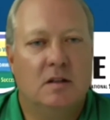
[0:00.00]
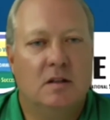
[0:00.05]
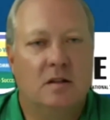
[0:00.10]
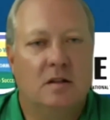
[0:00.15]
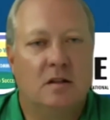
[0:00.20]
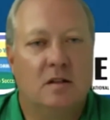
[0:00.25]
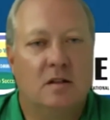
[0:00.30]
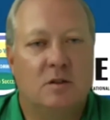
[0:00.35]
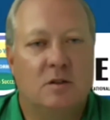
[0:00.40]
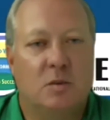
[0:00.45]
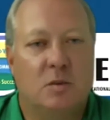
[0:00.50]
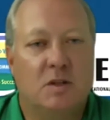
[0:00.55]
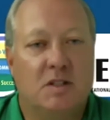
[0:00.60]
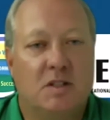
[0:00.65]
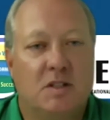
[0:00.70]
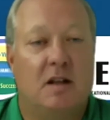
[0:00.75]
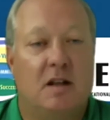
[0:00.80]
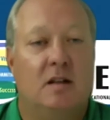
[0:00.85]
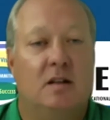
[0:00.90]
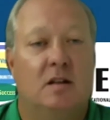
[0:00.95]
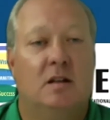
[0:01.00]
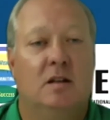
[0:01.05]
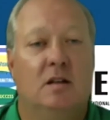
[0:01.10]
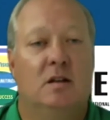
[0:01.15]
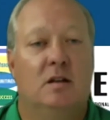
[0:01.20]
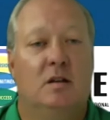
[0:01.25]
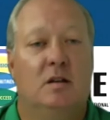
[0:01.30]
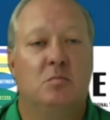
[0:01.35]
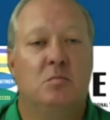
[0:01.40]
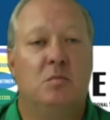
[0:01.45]
So we said,
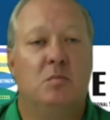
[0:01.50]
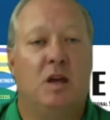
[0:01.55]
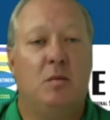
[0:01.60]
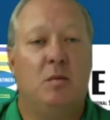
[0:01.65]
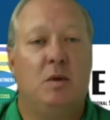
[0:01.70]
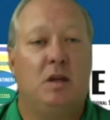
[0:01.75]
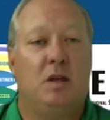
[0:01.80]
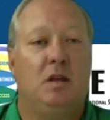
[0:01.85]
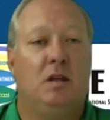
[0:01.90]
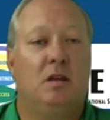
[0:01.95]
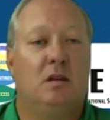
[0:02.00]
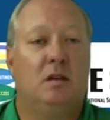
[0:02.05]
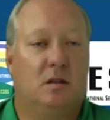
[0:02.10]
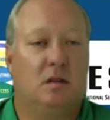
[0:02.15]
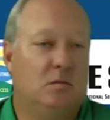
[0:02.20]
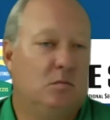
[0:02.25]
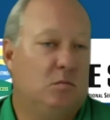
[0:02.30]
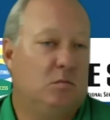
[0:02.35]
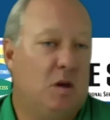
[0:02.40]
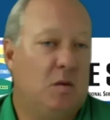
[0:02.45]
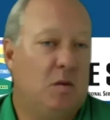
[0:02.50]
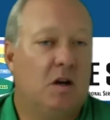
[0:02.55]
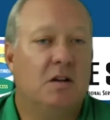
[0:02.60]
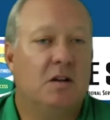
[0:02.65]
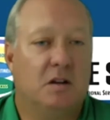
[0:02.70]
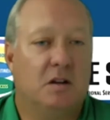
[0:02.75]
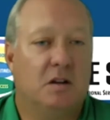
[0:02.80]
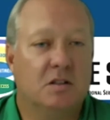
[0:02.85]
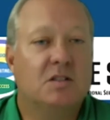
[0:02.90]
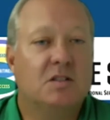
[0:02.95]
maybe our
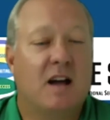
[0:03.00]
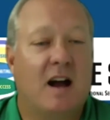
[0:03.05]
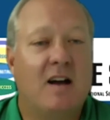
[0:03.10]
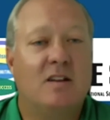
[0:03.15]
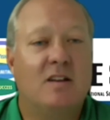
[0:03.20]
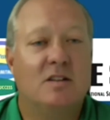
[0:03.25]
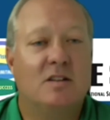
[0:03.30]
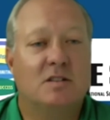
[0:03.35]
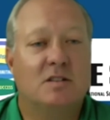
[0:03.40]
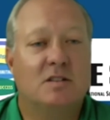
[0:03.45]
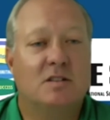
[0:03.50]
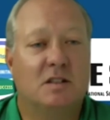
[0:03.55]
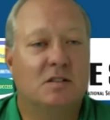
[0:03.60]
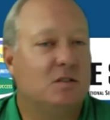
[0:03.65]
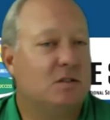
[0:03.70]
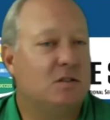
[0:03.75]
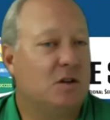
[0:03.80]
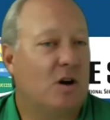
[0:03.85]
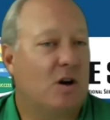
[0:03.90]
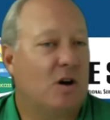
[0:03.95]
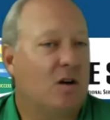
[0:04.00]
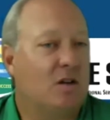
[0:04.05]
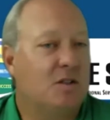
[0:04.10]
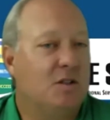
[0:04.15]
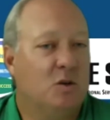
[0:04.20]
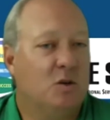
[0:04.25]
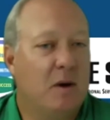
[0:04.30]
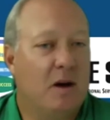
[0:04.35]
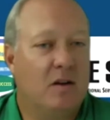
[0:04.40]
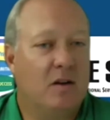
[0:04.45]
young scholars can talk to
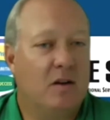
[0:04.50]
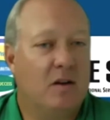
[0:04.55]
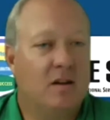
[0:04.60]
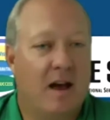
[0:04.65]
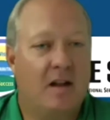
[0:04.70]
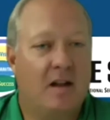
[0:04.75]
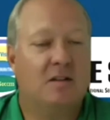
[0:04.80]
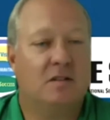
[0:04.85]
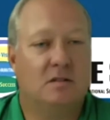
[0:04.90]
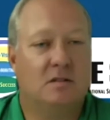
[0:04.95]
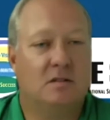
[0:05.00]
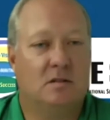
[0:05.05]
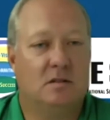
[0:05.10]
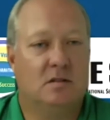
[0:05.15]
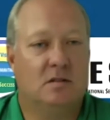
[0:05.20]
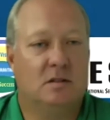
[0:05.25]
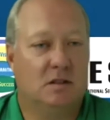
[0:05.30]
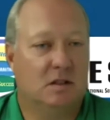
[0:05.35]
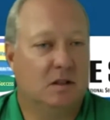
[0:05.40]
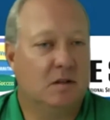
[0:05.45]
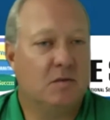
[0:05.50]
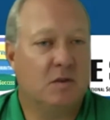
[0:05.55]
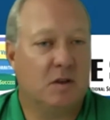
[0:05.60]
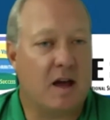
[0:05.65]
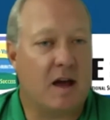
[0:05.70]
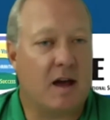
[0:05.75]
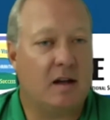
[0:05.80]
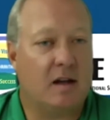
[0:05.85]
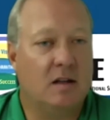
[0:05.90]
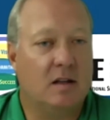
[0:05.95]
you about how to deliver
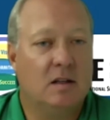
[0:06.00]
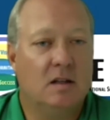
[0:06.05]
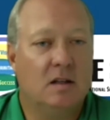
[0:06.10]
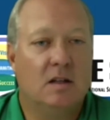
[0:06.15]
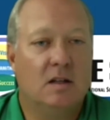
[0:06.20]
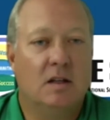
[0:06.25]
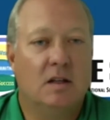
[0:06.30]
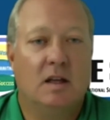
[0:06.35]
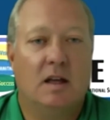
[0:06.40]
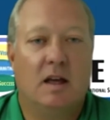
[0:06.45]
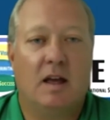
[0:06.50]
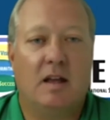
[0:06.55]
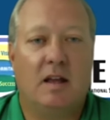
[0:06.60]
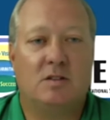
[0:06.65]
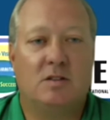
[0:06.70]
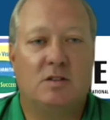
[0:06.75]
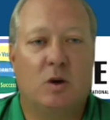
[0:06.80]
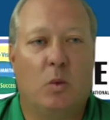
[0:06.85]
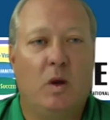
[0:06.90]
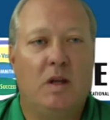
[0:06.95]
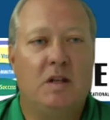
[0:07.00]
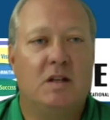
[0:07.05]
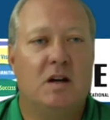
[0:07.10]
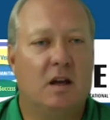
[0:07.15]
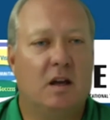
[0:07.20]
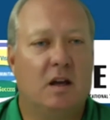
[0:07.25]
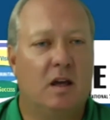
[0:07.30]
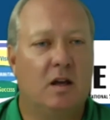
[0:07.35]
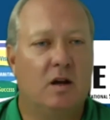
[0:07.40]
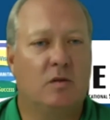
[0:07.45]
that. And so we
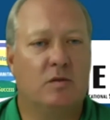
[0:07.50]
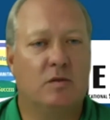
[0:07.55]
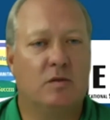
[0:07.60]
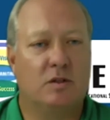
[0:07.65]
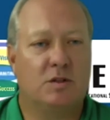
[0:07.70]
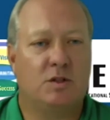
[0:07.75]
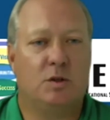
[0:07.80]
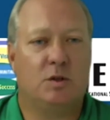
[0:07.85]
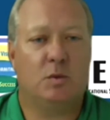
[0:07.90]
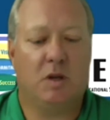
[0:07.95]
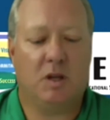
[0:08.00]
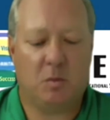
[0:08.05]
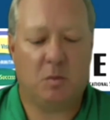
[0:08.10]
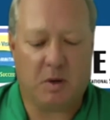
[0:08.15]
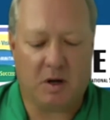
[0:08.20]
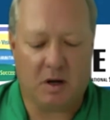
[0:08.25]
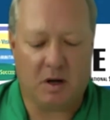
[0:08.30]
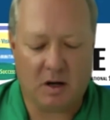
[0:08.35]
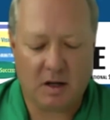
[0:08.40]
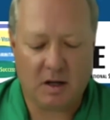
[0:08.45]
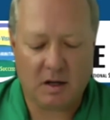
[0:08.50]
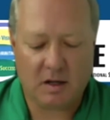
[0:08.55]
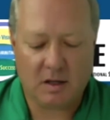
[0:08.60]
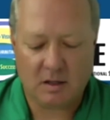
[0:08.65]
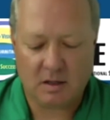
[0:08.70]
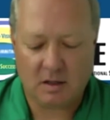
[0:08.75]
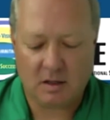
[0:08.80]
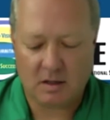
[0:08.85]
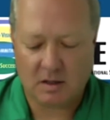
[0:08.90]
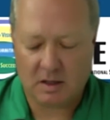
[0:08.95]
dug in over a 2-week period,
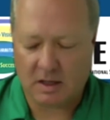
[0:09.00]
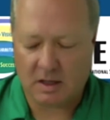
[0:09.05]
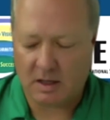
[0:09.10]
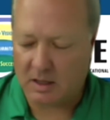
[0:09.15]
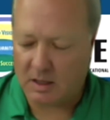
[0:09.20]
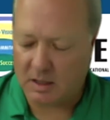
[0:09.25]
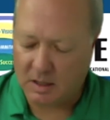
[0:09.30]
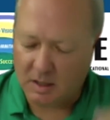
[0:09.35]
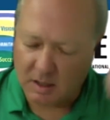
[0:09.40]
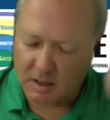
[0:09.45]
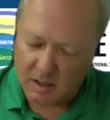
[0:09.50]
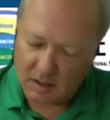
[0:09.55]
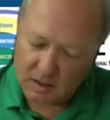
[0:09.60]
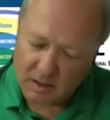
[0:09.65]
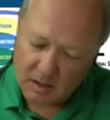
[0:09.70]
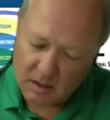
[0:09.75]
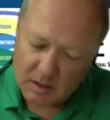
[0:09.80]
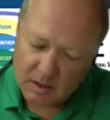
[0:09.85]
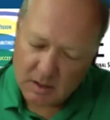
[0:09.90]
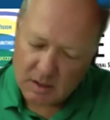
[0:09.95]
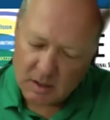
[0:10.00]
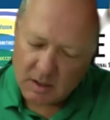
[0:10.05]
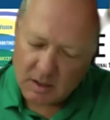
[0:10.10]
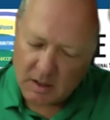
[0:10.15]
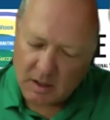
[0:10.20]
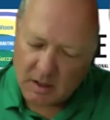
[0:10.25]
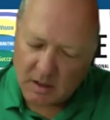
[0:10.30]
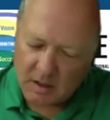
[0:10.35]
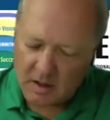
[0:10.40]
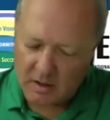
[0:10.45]
and
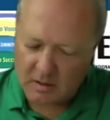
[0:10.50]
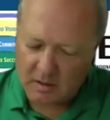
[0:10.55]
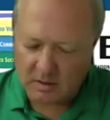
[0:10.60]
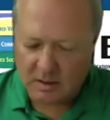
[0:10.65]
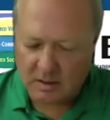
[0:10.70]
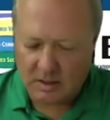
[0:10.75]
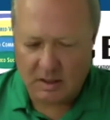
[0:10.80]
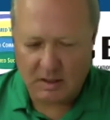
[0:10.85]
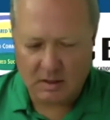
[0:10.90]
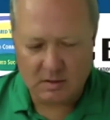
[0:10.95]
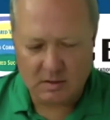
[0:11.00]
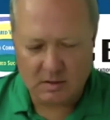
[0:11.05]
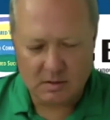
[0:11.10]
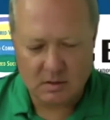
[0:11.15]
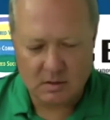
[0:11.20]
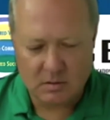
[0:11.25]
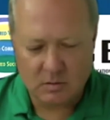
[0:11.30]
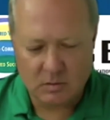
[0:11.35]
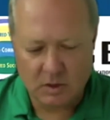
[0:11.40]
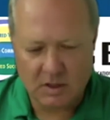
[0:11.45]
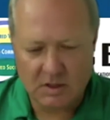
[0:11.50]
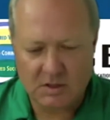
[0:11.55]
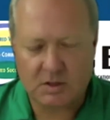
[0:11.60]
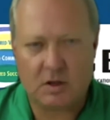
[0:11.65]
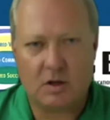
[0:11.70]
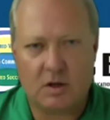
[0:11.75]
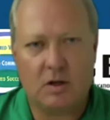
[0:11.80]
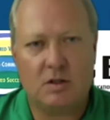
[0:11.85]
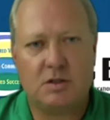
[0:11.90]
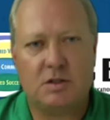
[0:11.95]
our kids
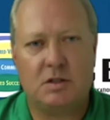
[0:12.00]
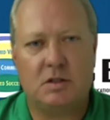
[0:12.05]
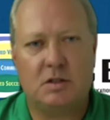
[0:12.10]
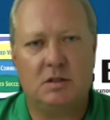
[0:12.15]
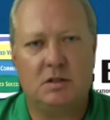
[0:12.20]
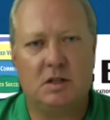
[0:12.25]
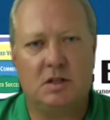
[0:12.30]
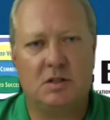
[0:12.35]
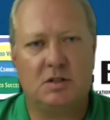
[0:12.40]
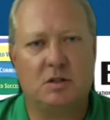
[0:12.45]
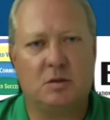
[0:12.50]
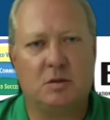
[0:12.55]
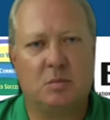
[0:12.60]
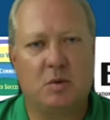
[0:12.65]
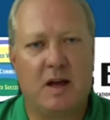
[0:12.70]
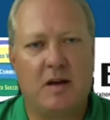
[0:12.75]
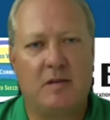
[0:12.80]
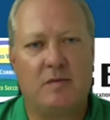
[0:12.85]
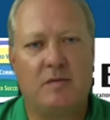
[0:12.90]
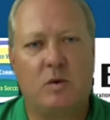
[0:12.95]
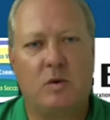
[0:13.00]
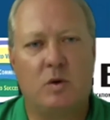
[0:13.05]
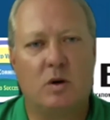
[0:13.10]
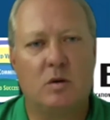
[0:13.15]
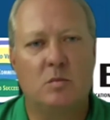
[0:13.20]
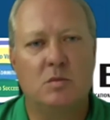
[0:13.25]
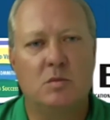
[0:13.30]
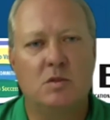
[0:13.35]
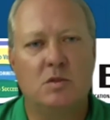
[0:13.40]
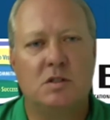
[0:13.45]
researched digital
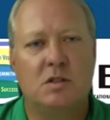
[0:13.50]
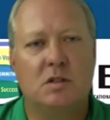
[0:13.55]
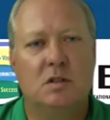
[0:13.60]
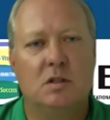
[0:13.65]
platforms